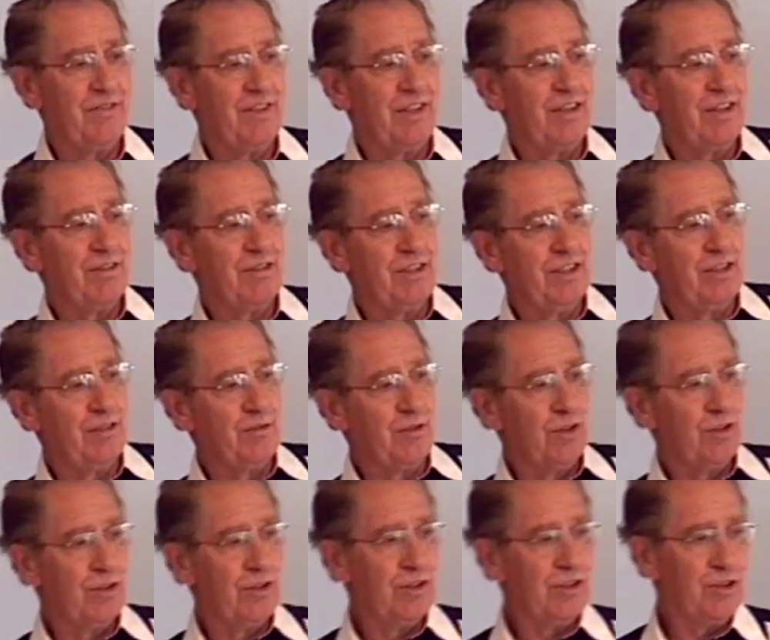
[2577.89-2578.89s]
little rural
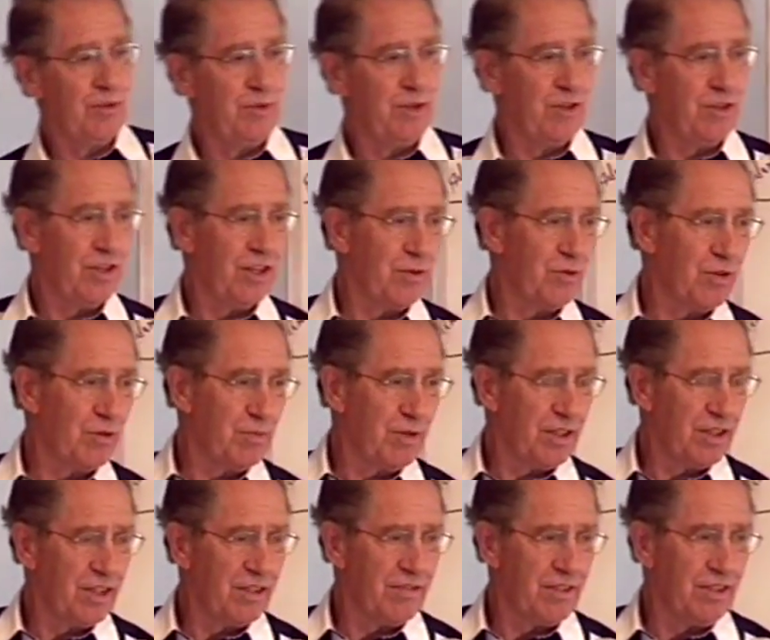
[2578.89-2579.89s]
community were
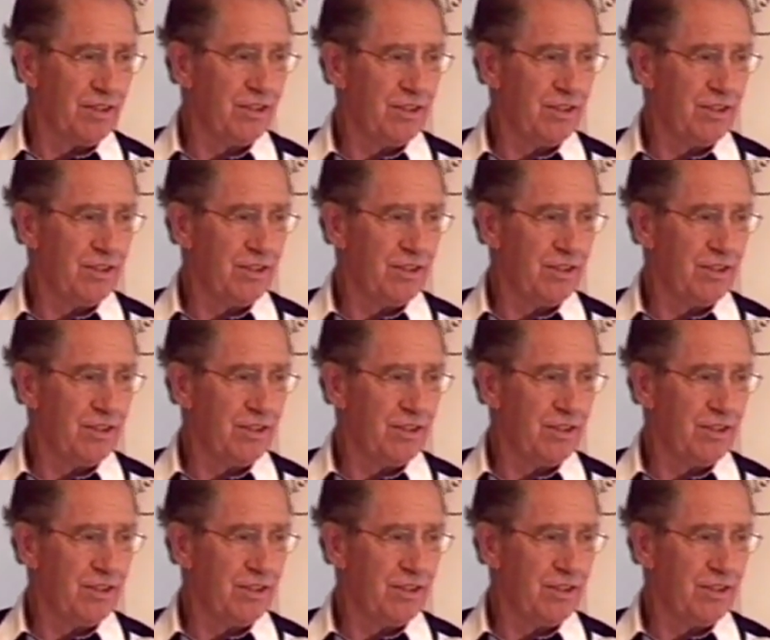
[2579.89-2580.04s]
believers.